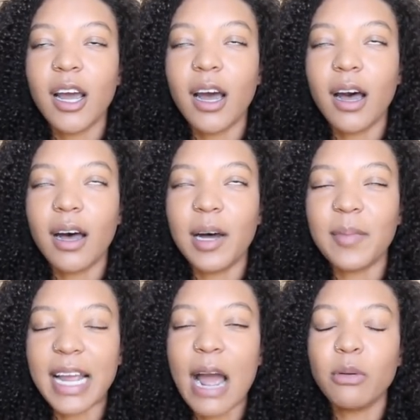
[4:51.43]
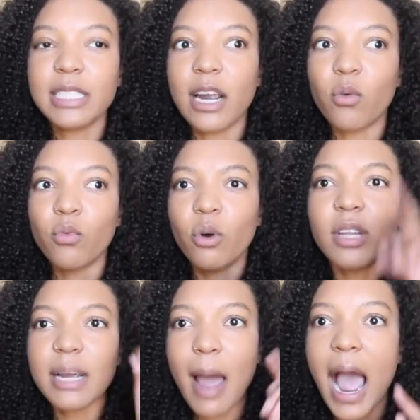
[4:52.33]
Like I was like
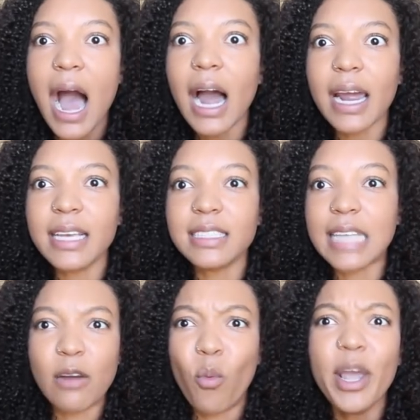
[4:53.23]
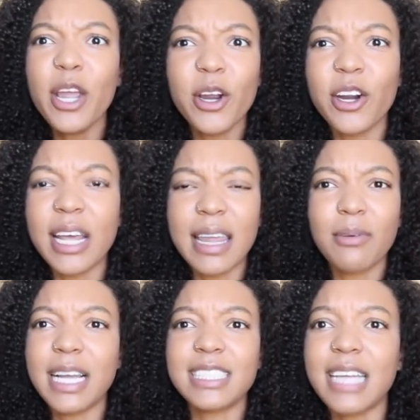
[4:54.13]
rolling my eyes, like weird, and they
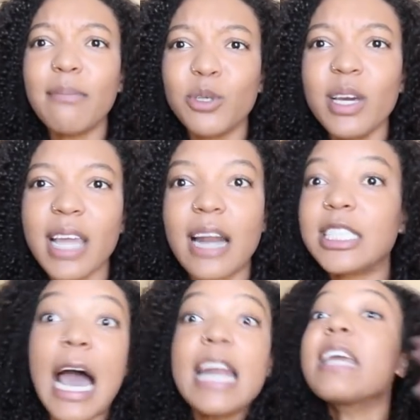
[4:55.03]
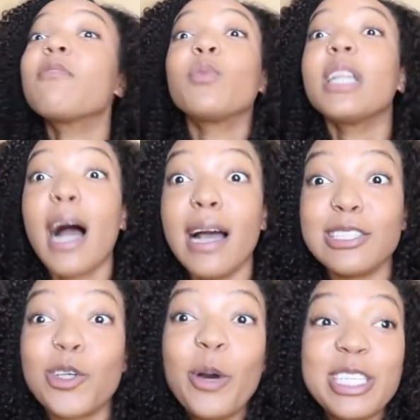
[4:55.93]
were like, stop doing that. I was like, I didn't even
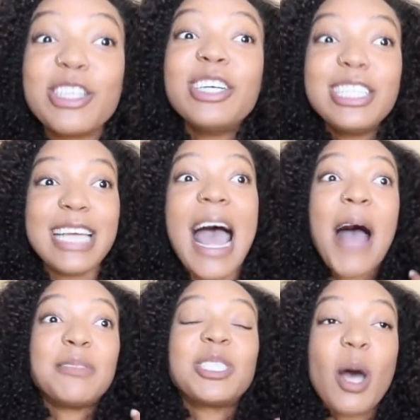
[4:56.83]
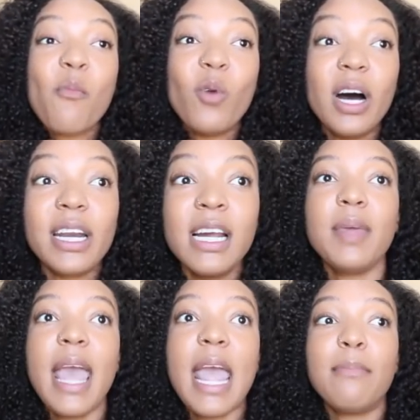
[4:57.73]
realize. So it's good to have someone
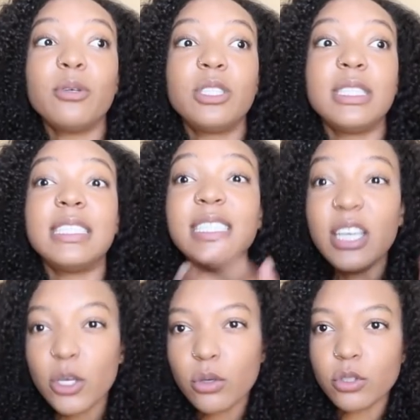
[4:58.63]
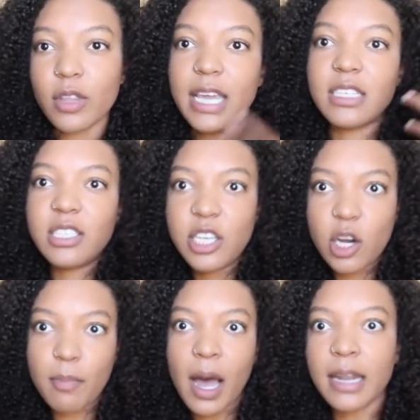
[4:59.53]
be able to see you so they can see
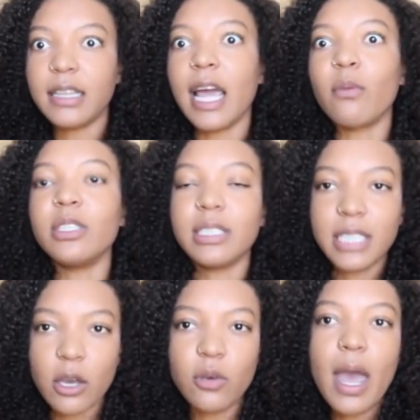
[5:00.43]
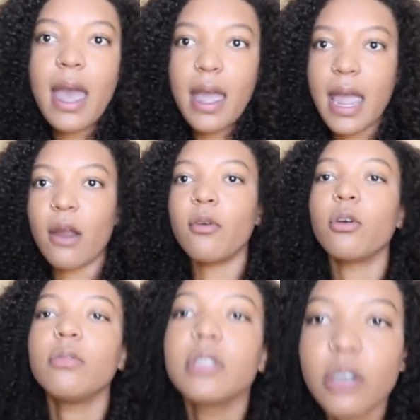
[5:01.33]
your body language and tell you, hey, Aaron,
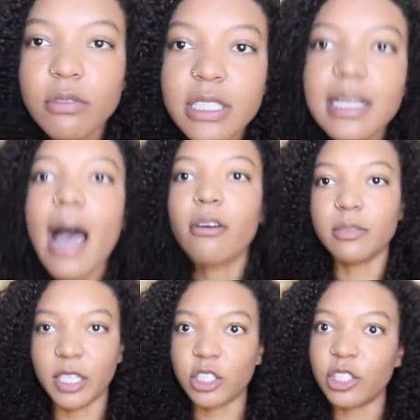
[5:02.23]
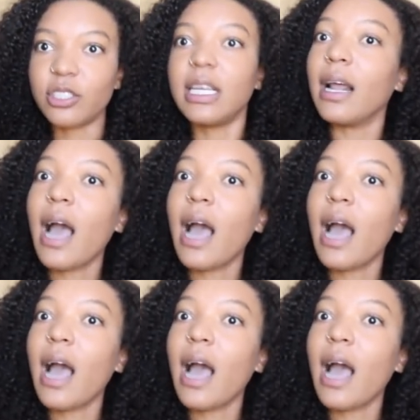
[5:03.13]
don't slouch. Make sure you're sitting